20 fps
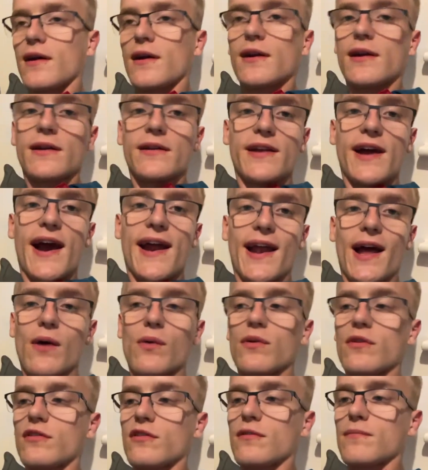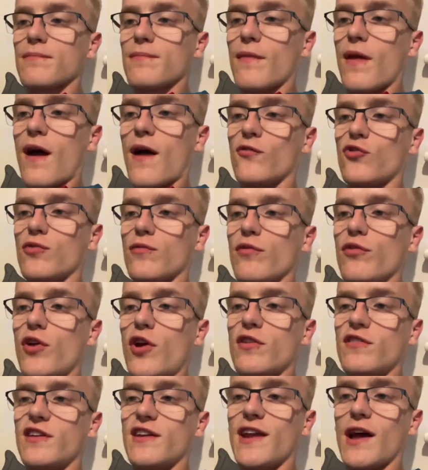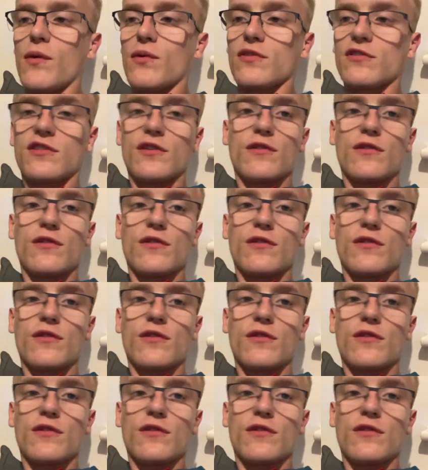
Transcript: Nine hours. I've done 13 hours so